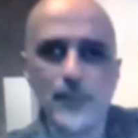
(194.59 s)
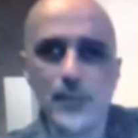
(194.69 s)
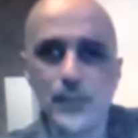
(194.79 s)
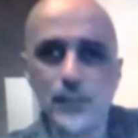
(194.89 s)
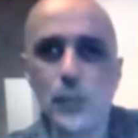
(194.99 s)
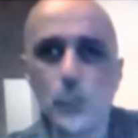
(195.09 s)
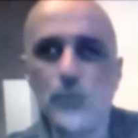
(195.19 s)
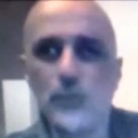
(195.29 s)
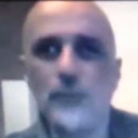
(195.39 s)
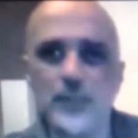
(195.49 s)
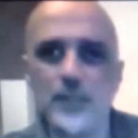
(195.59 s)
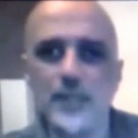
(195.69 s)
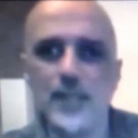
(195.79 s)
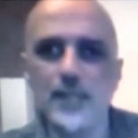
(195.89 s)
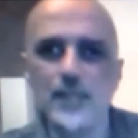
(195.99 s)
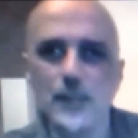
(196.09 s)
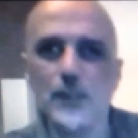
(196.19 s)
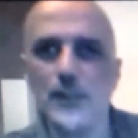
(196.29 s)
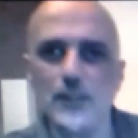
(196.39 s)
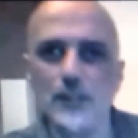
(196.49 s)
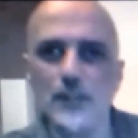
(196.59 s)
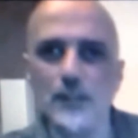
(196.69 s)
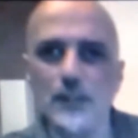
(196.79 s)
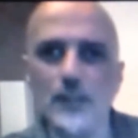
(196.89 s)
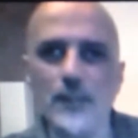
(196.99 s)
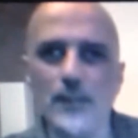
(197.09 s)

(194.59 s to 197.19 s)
are just too sophisticated to have been invented a